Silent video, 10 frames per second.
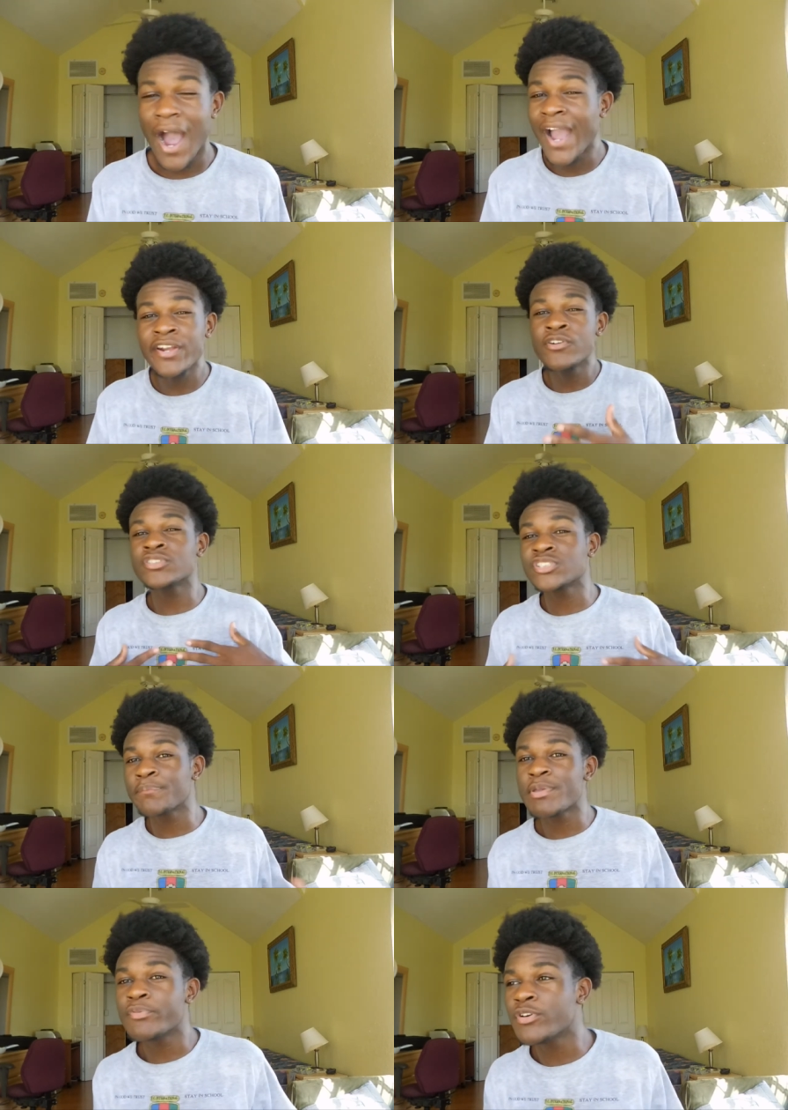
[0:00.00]
I know some
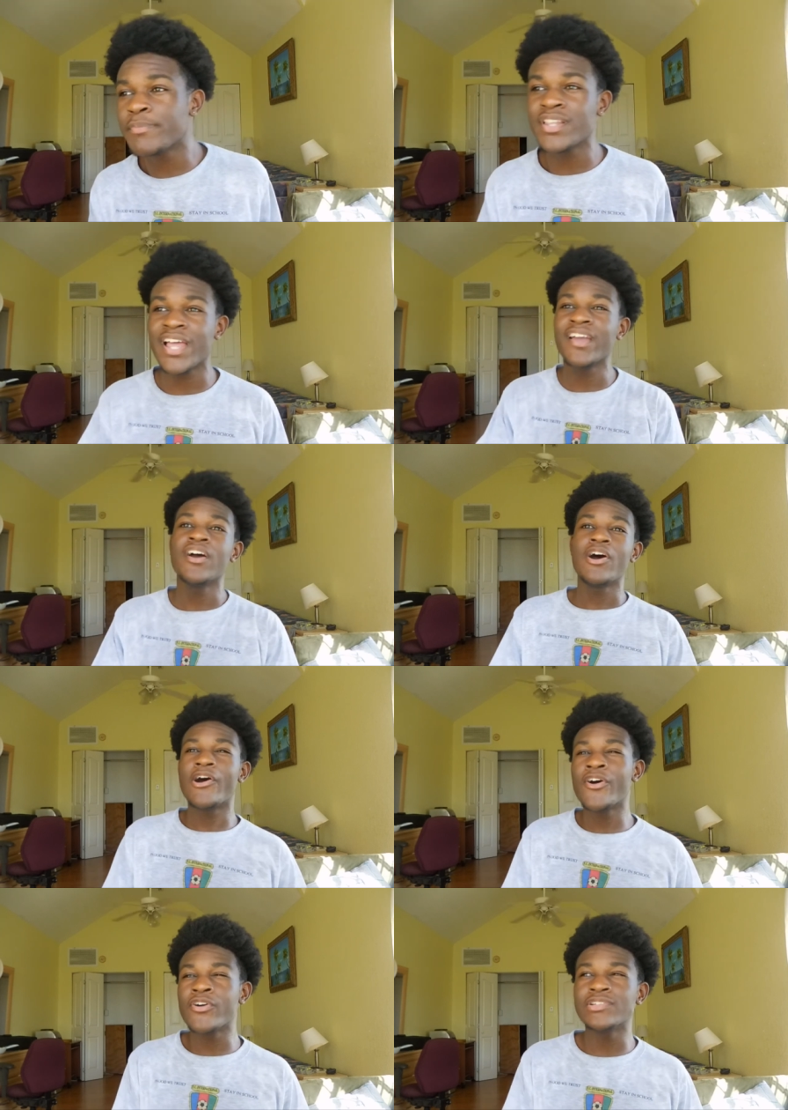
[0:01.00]
people will be like,
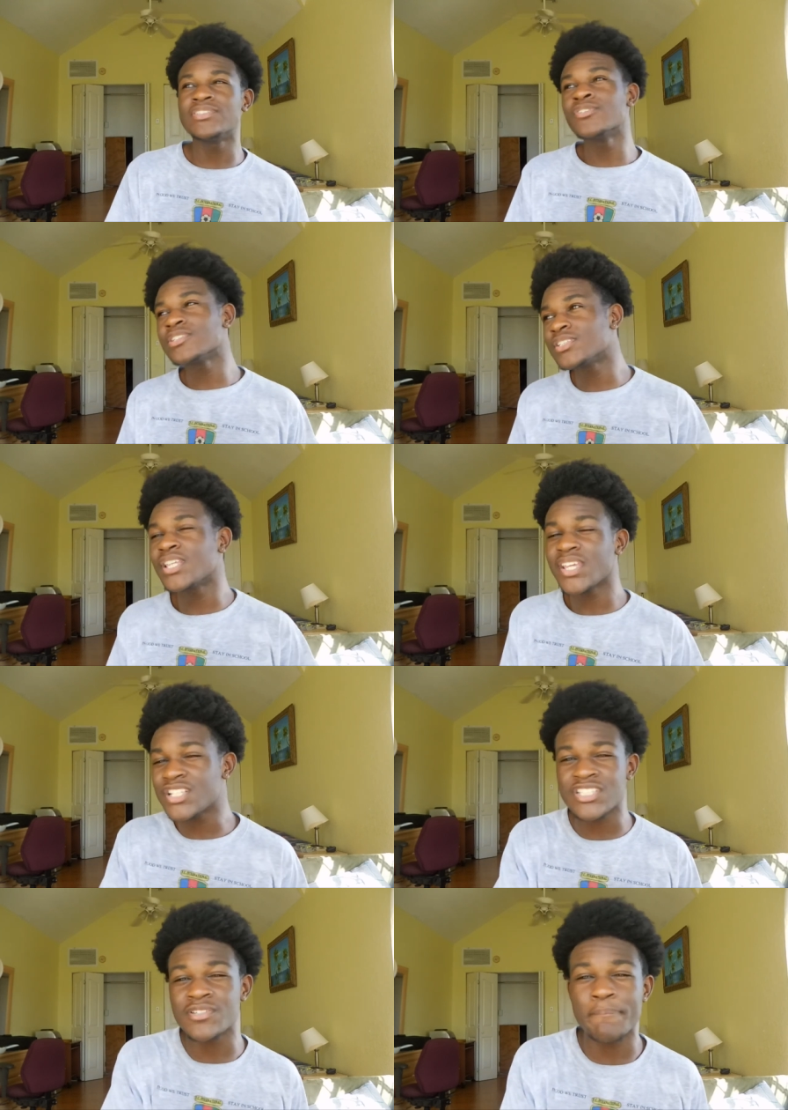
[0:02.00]
oh, don't you think
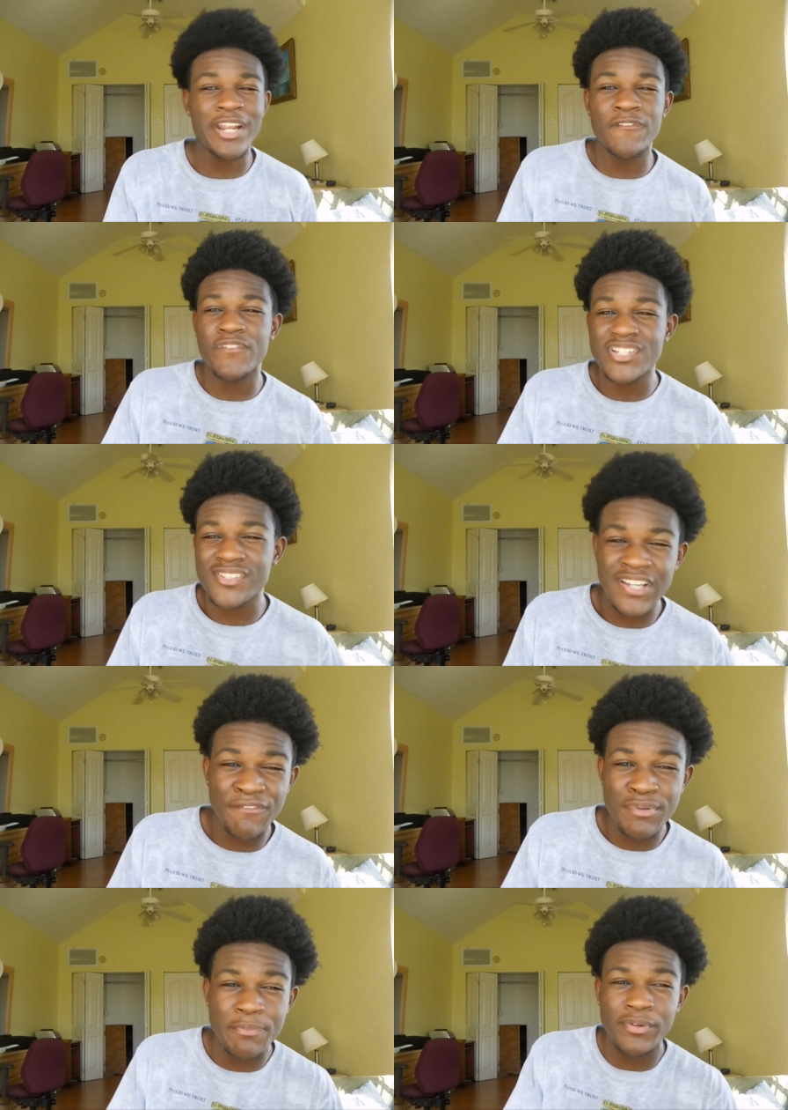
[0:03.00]
it's beneficial
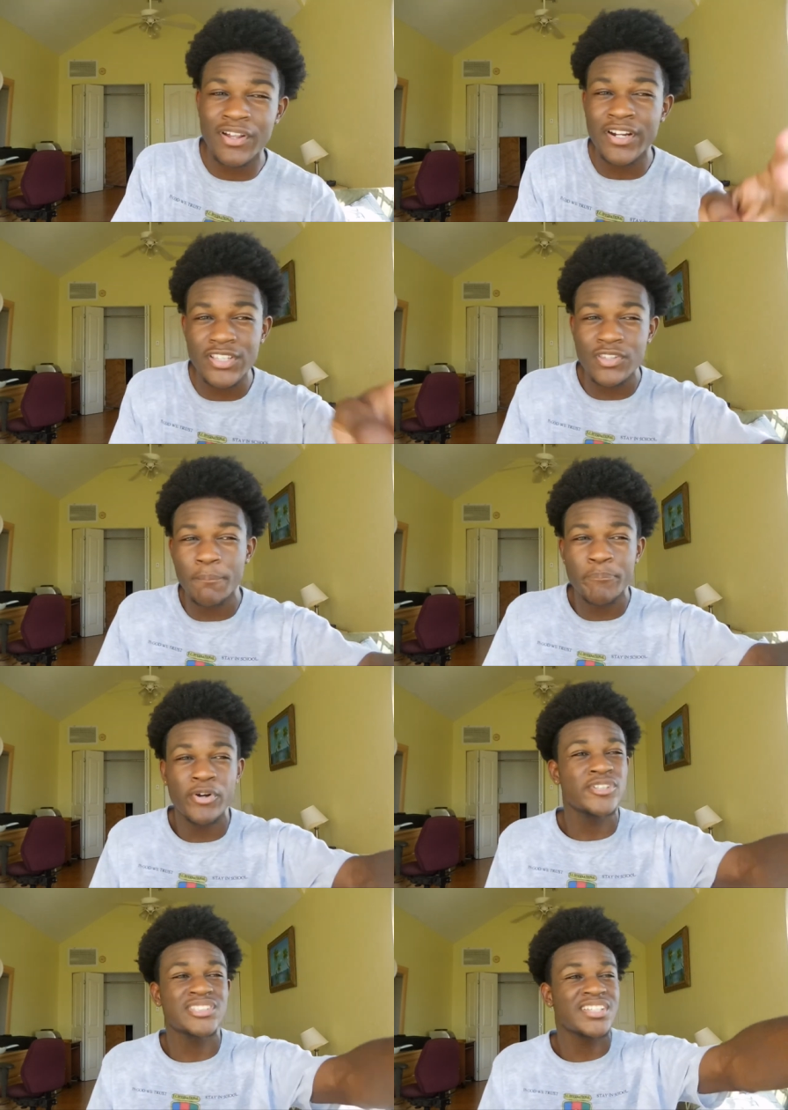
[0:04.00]
if people are
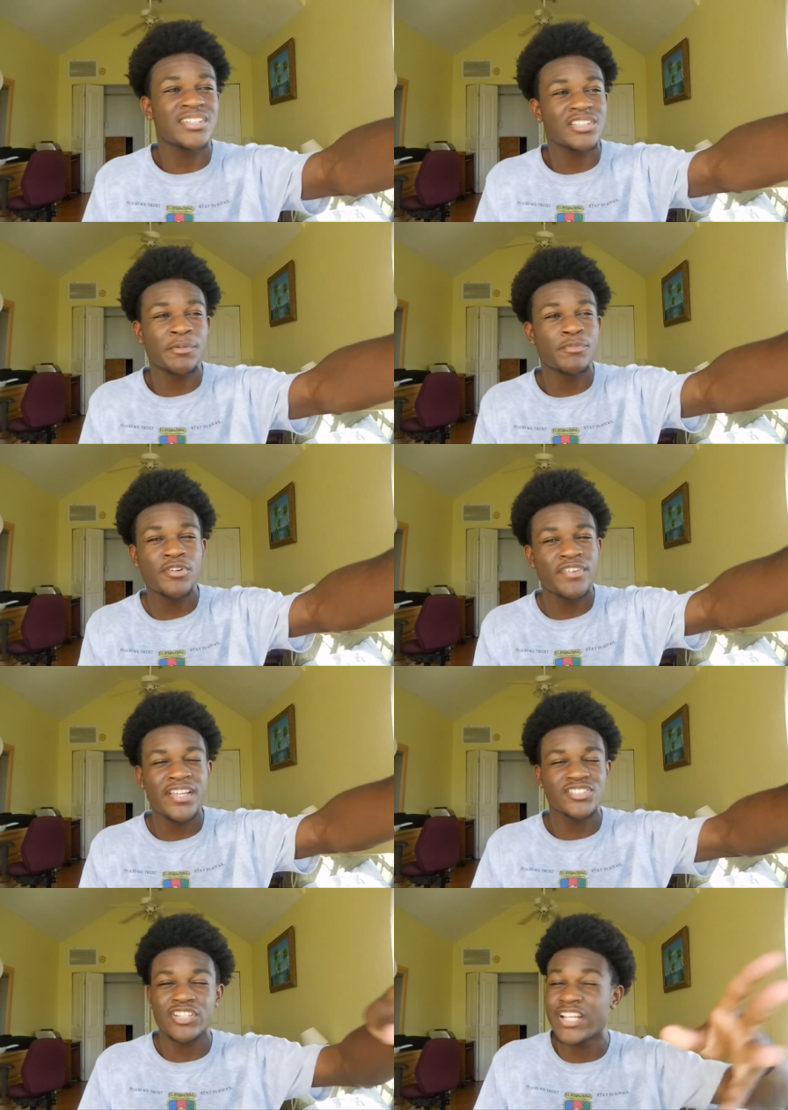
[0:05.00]
posting the
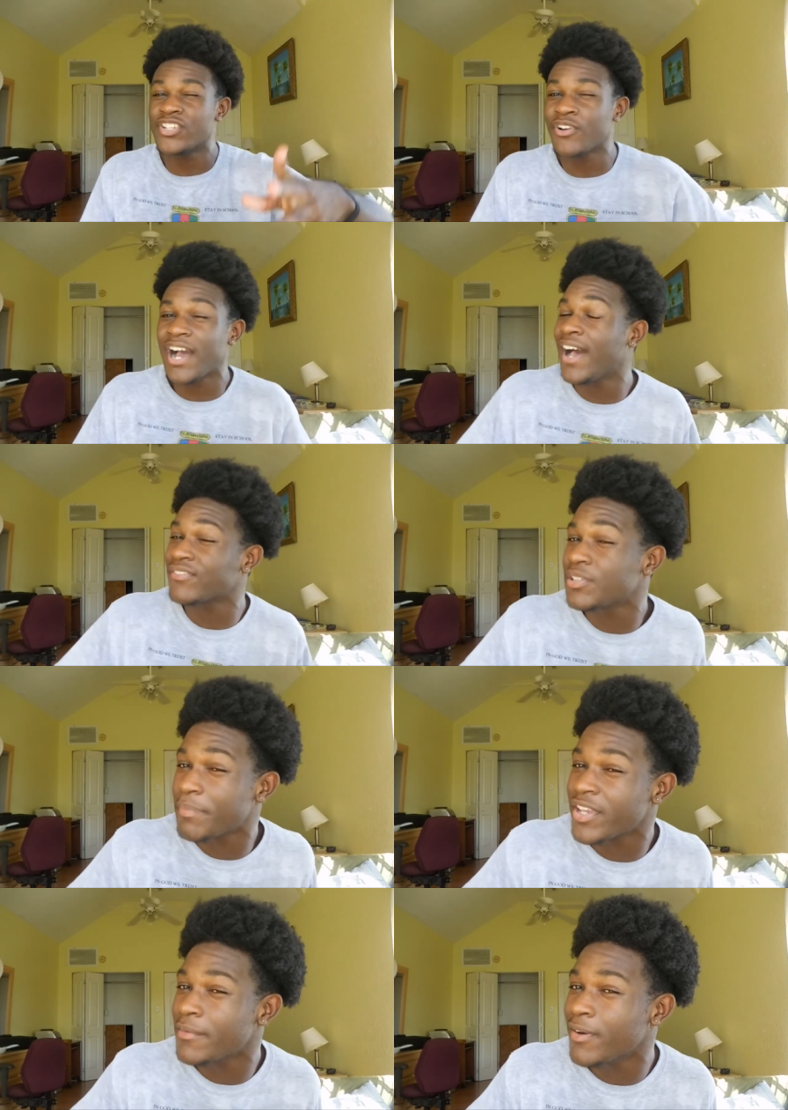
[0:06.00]
movie so that you don't have to
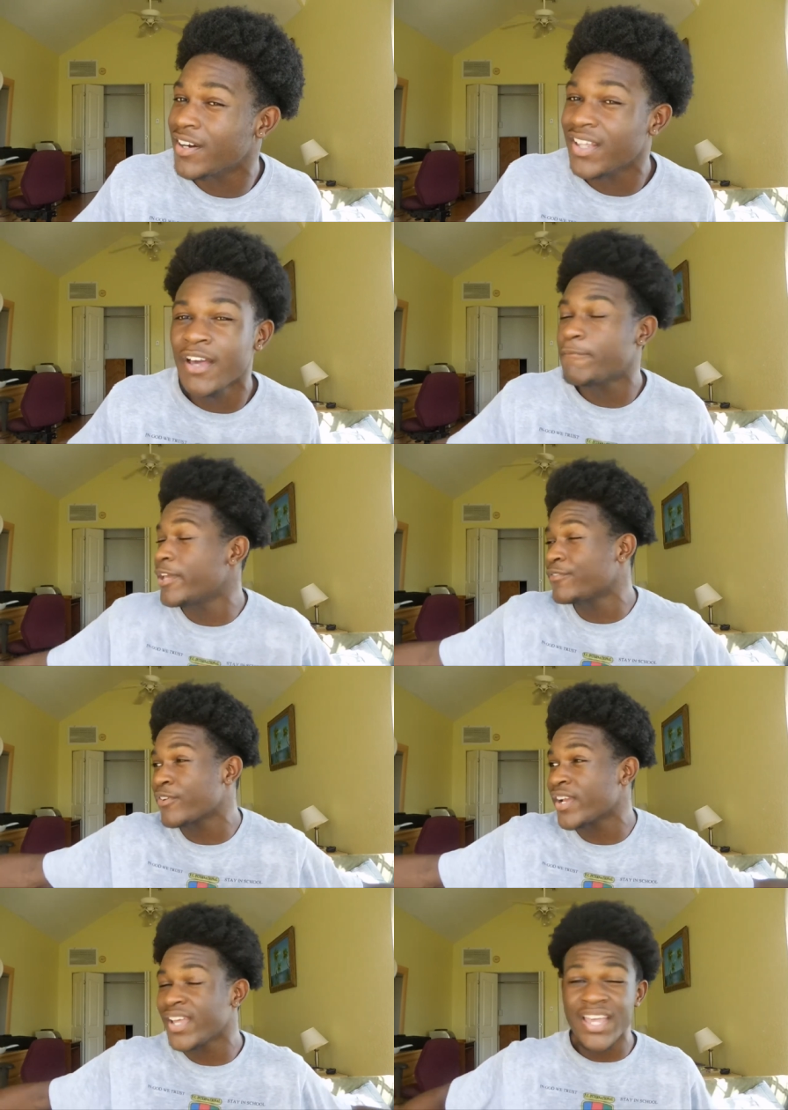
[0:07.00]
pay about pay
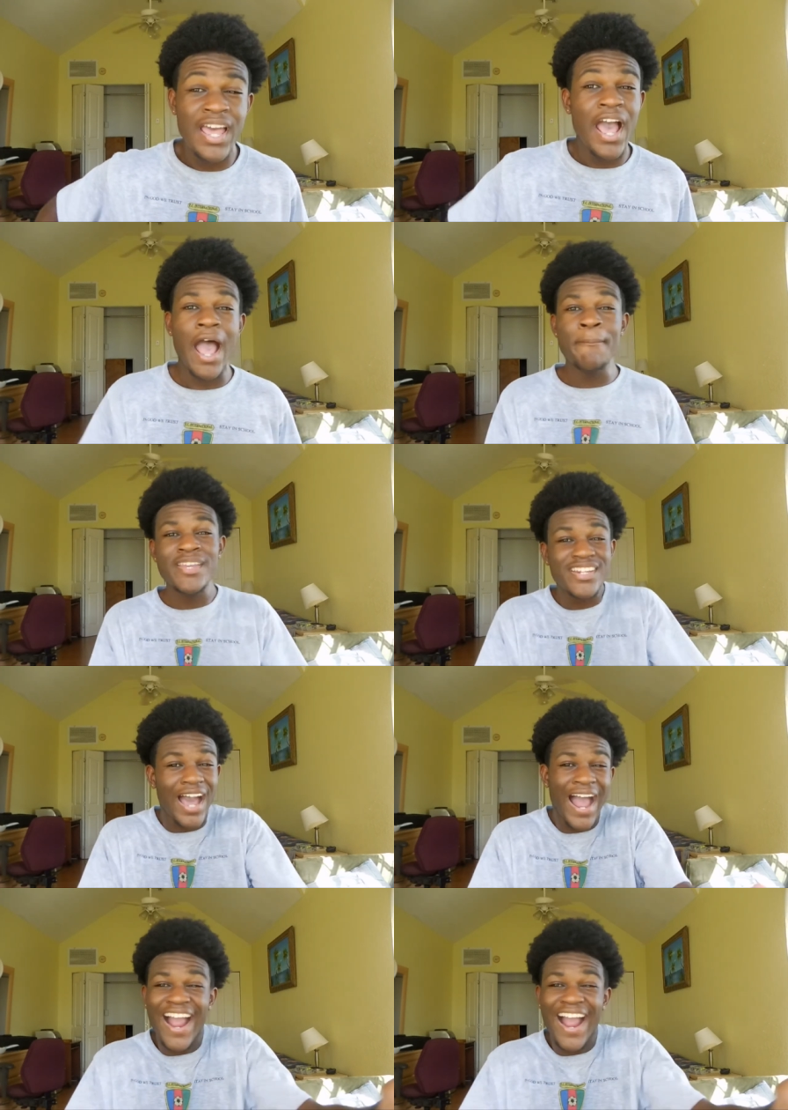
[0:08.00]
for it? I mean,